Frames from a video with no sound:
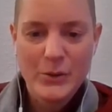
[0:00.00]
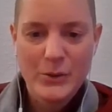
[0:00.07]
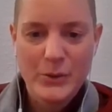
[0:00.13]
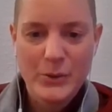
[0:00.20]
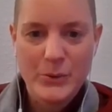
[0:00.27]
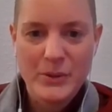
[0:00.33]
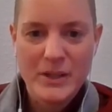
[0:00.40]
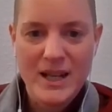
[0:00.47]

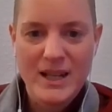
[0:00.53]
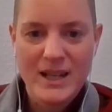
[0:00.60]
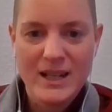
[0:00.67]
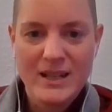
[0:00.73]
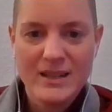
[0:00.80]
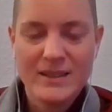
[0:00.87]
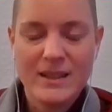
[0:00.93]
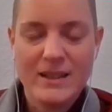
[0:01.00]
So there
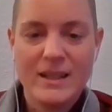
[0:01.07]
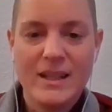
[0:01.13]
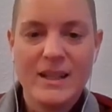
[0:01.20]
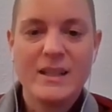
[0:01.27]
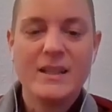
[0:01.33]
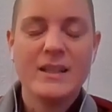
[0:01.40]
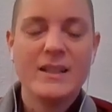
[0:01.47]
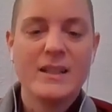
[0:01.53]
is a
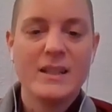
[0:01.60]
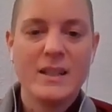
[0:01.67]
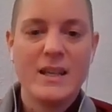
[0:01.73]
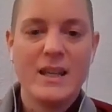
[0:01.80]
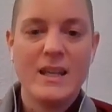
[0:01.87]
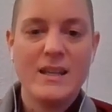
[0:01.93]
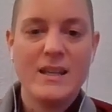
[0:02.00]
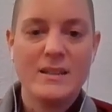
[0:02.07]
link
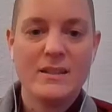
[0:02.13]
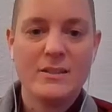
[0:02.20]
in the